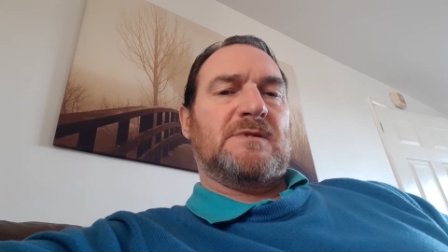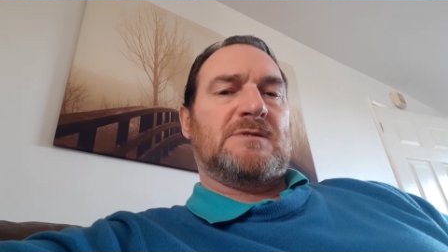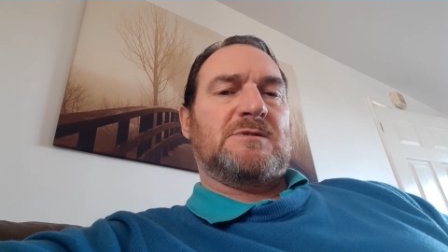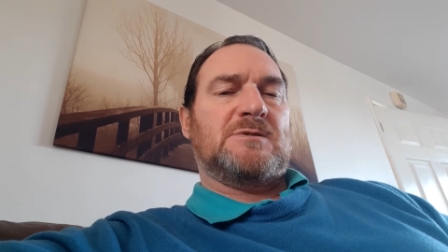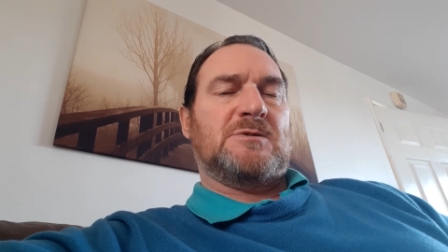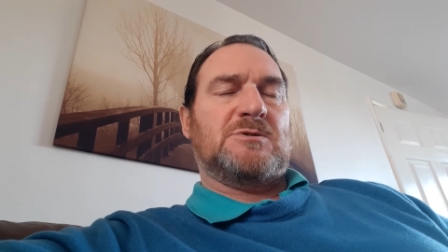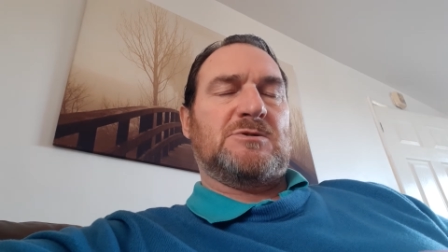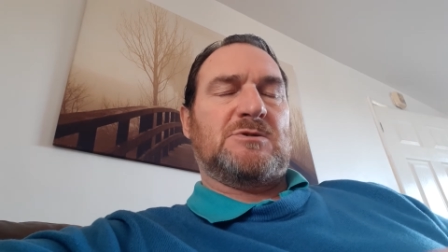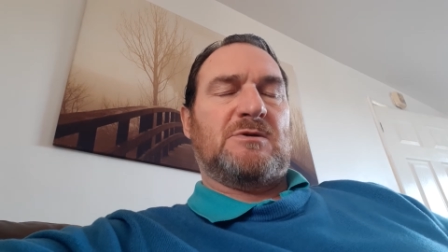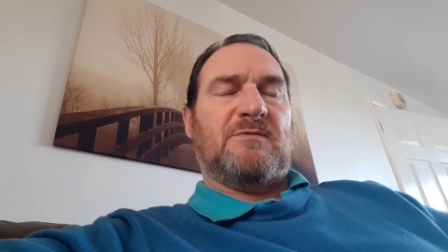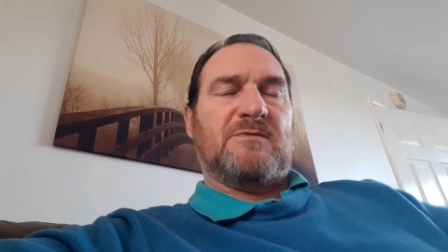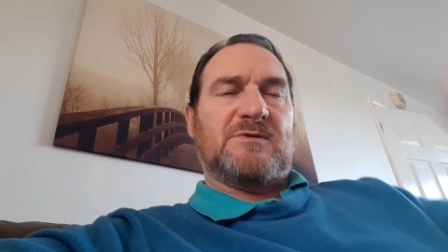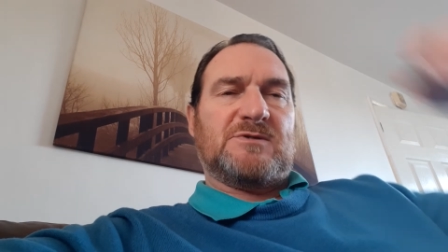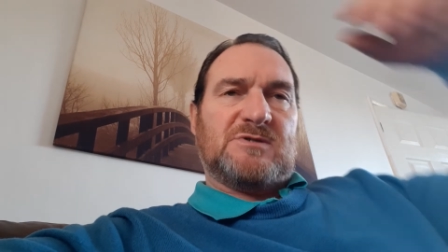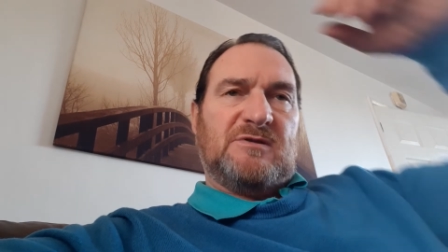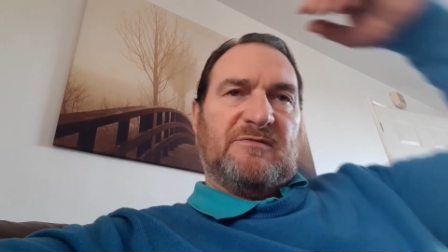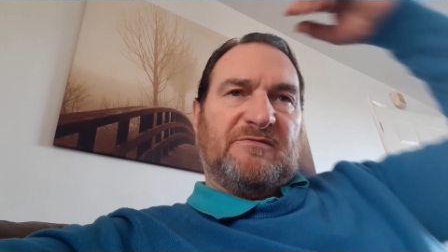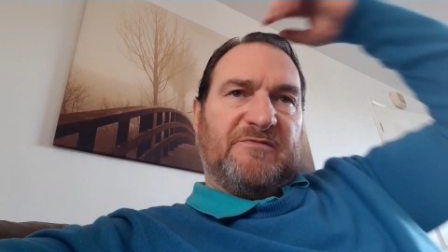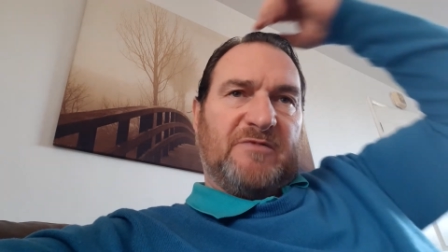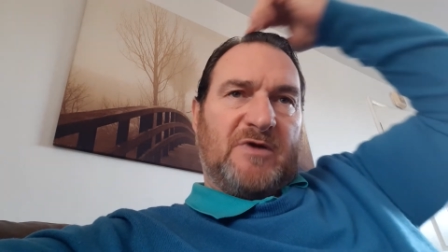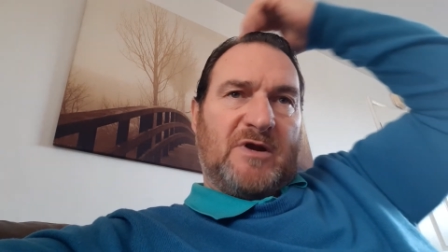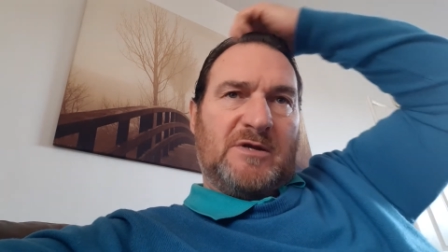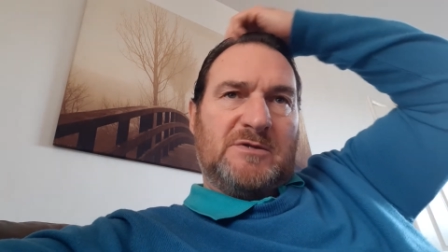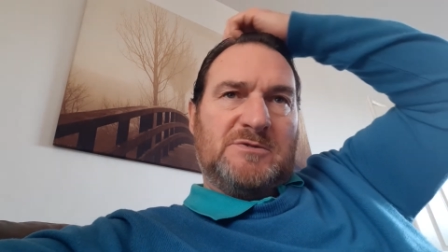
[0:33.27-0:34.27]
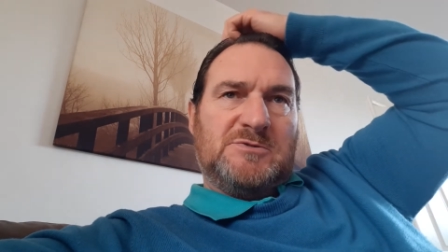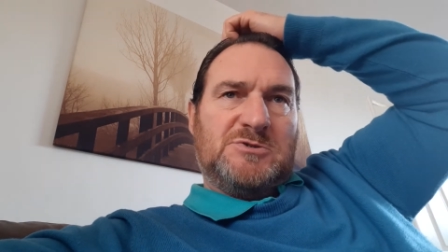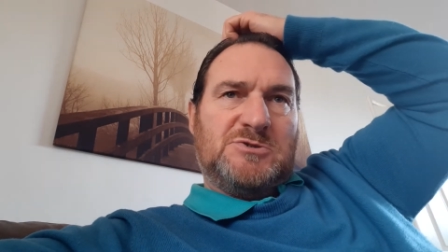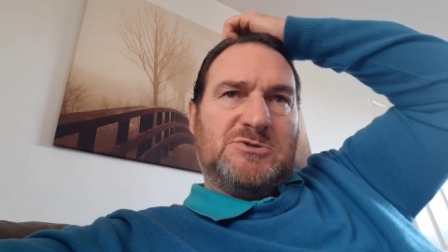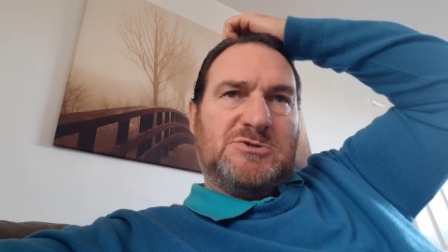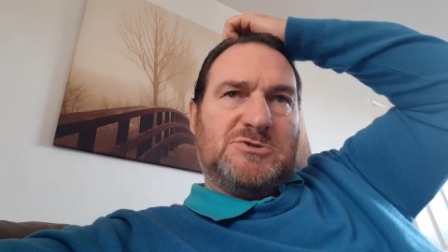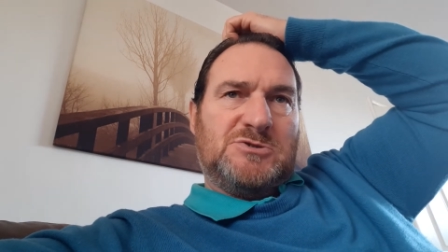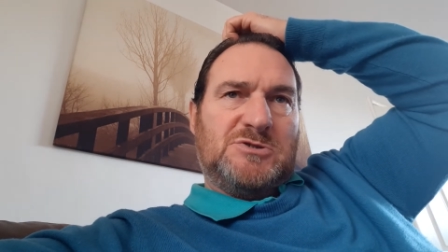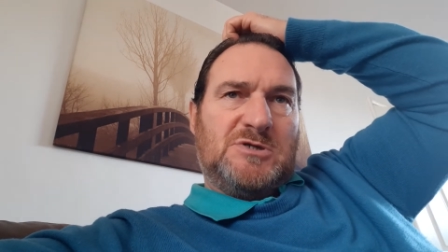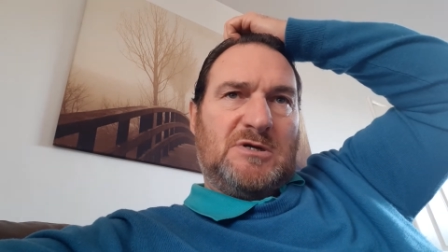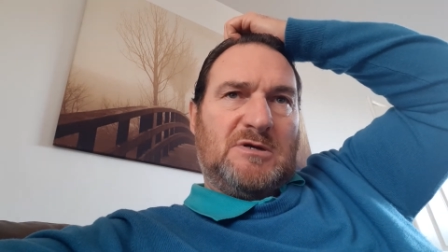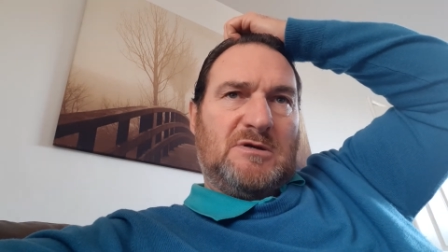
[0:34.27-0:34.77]
he's obviously
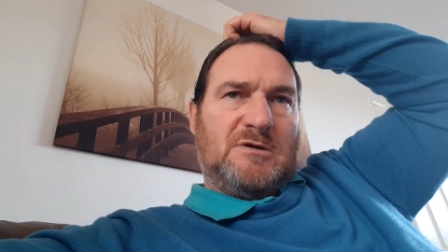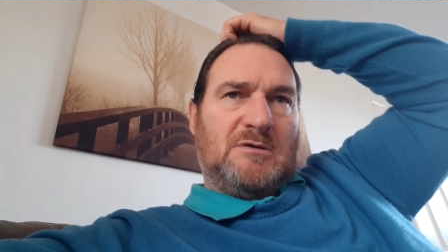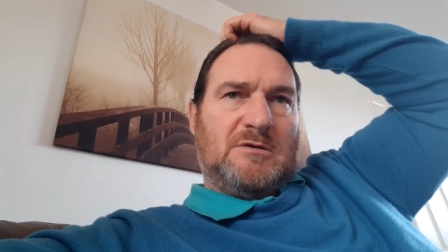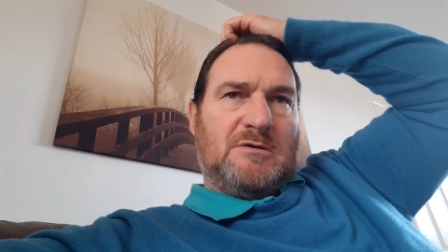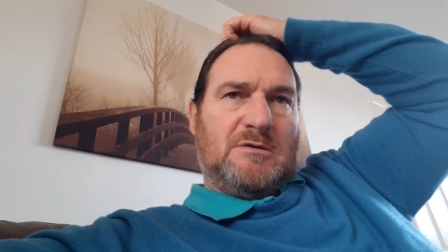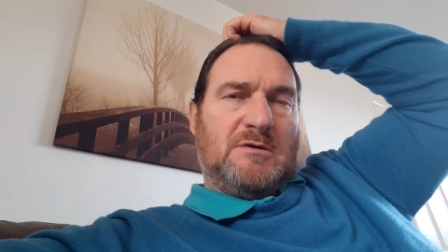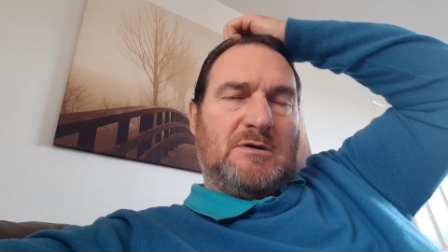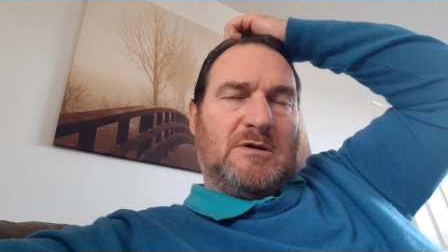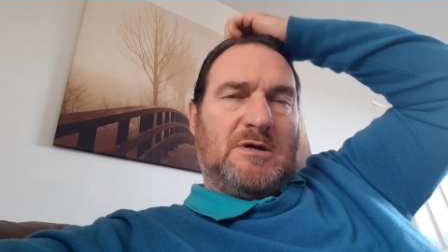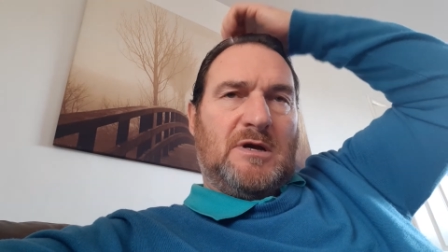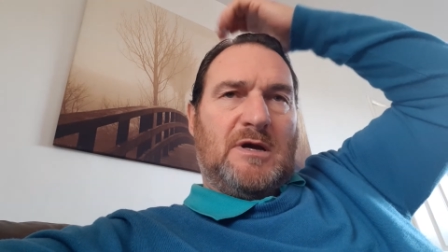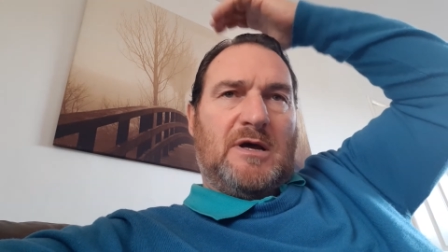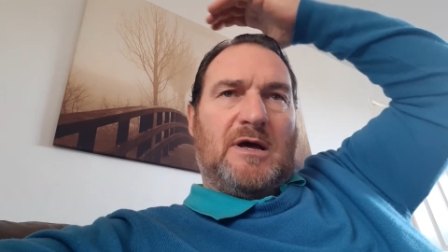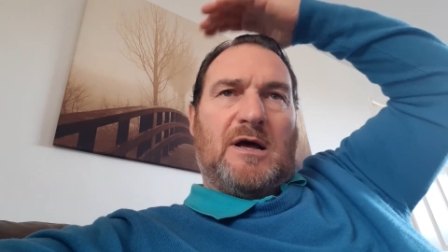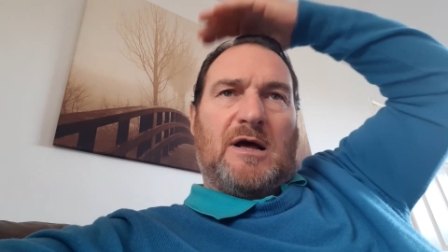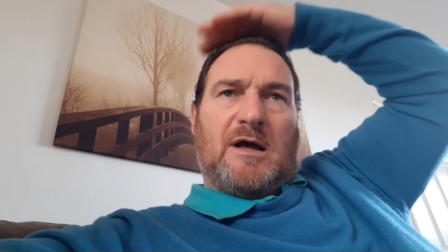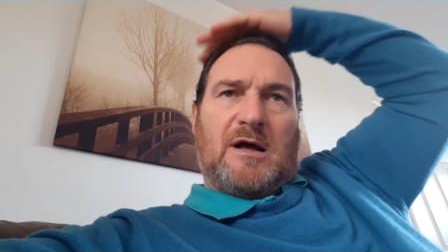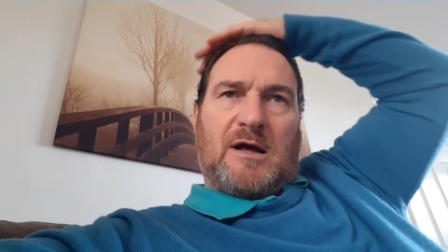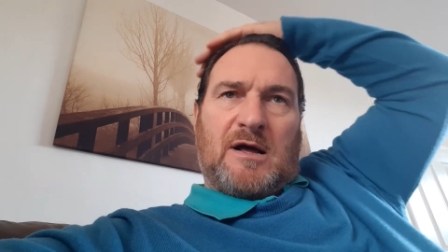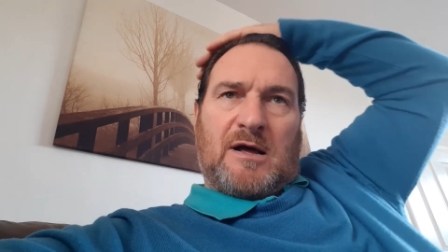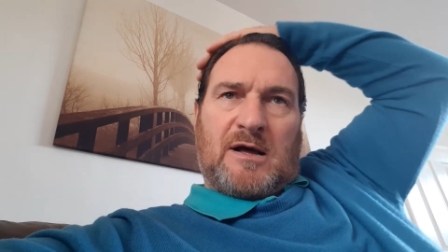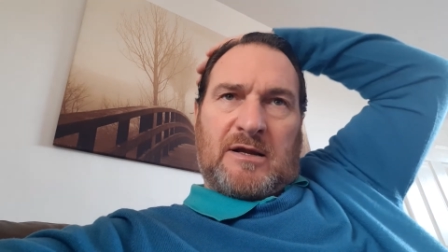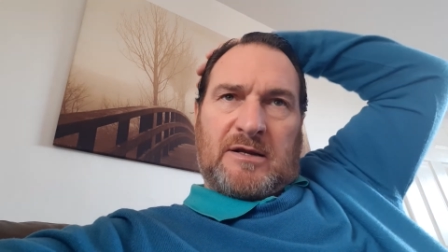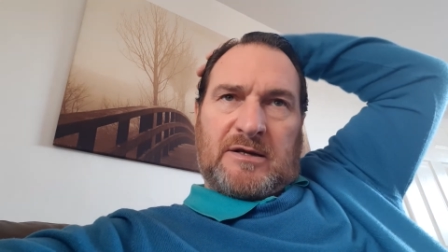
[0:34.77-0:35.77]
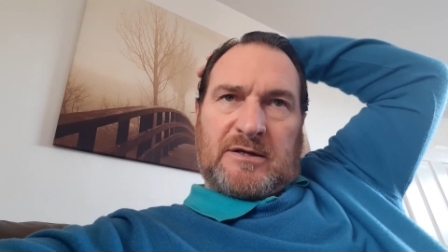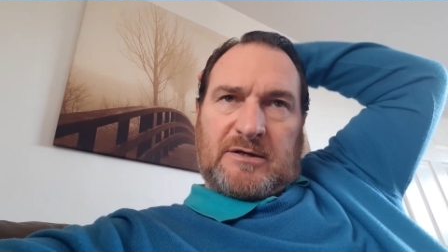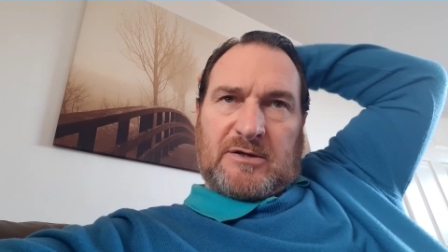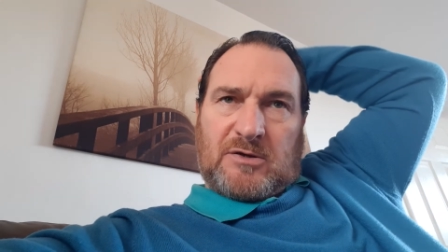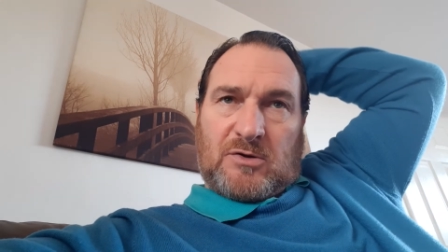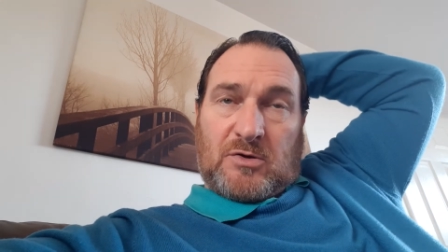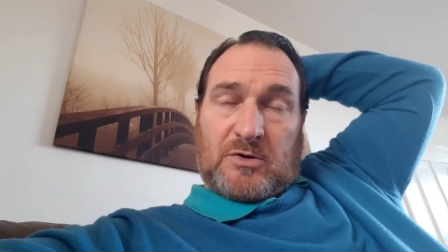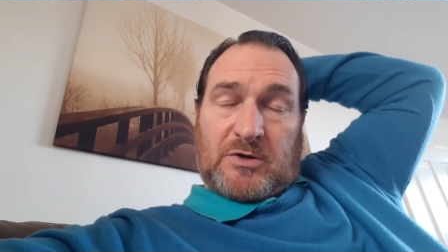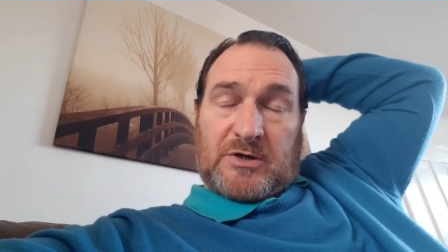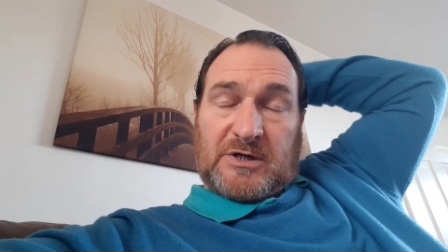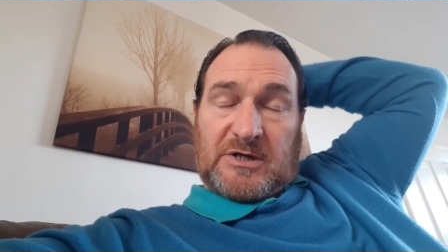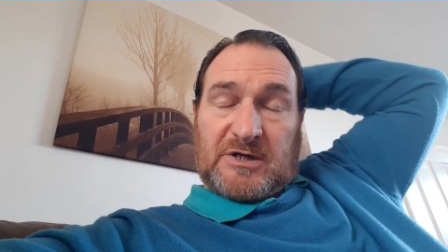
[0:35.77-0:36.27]
French, and
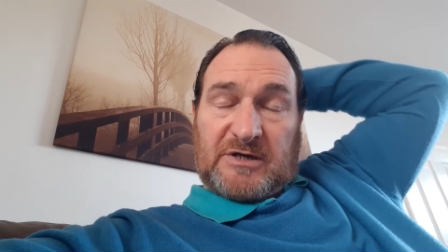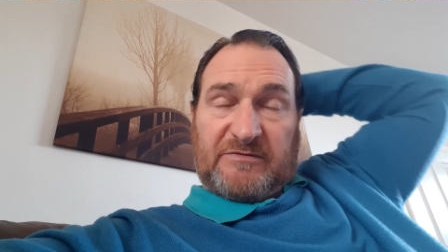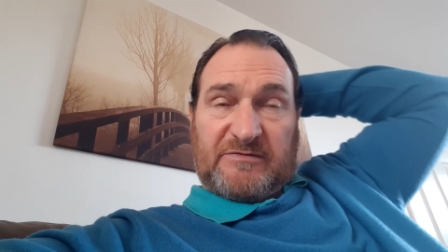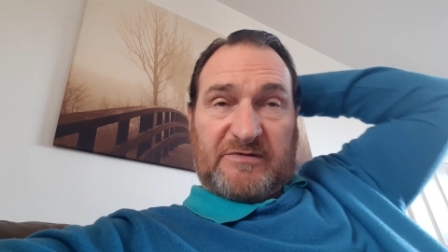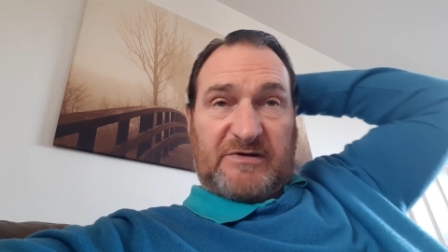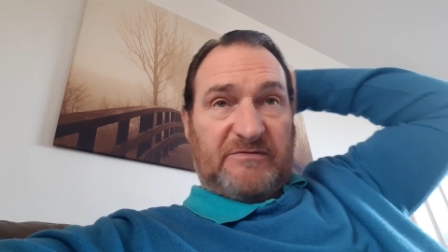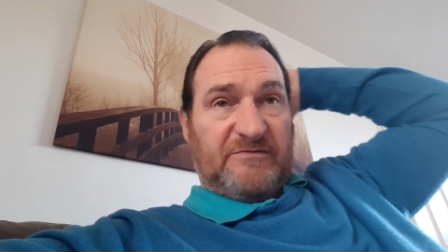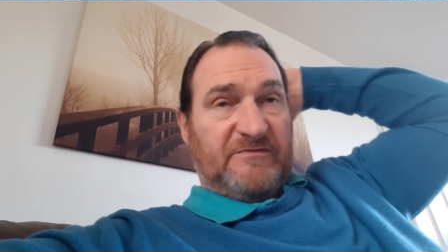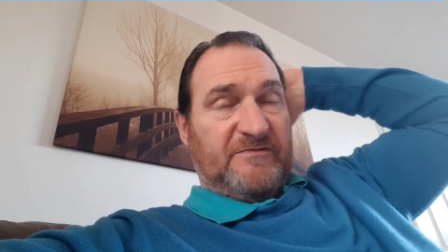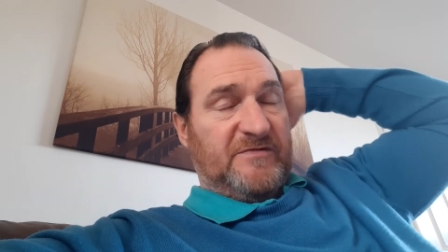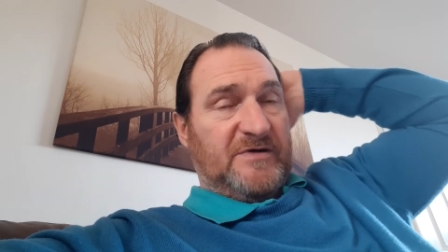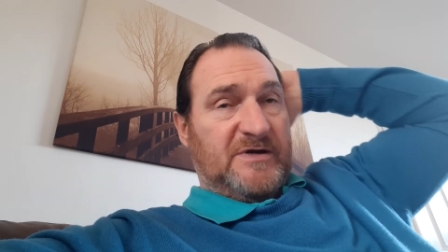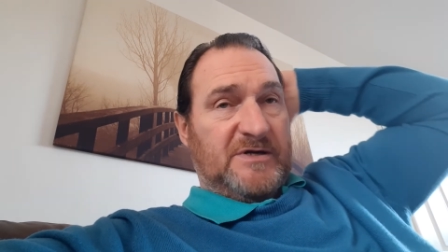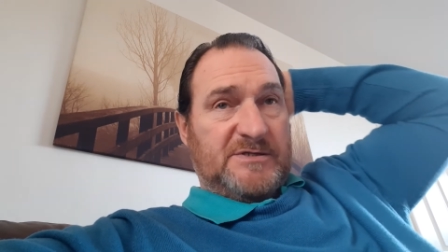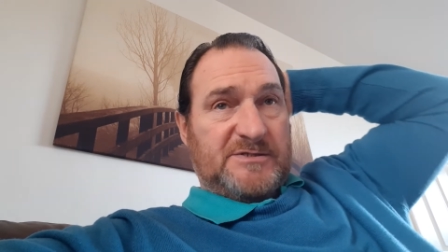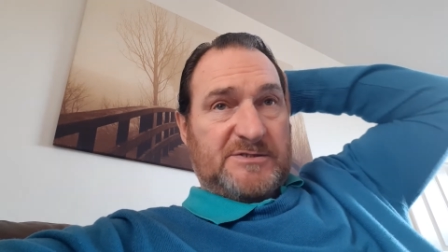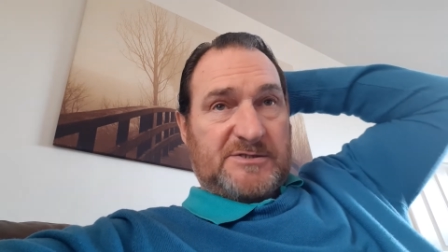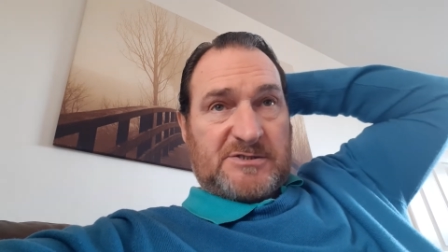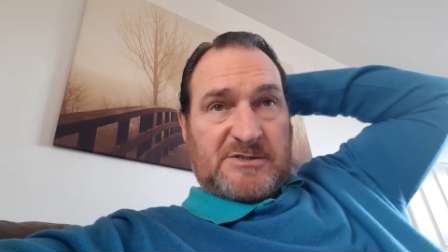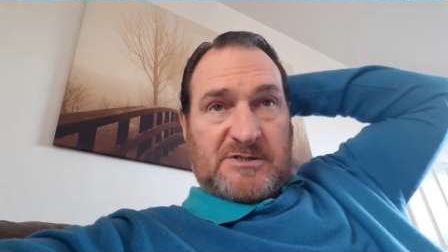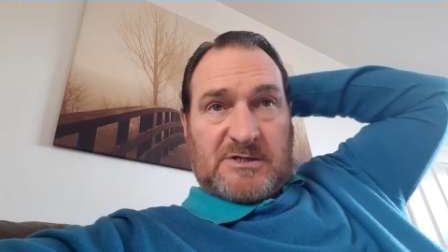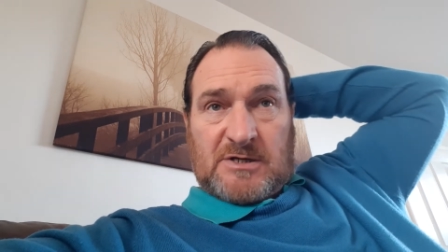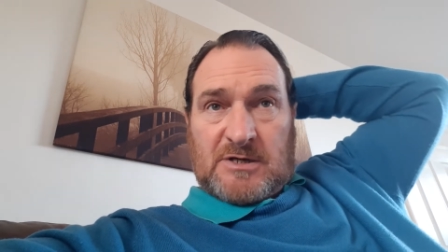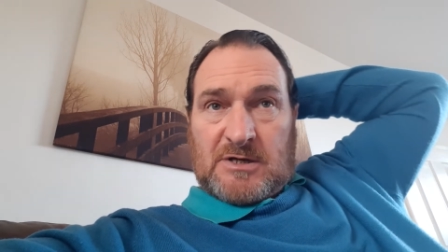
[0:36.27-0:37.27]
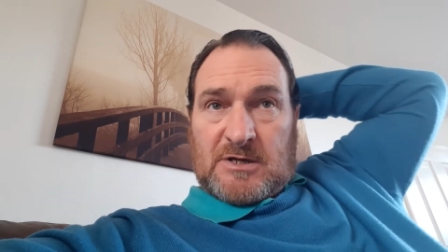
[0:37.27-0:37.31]
or he lived in France.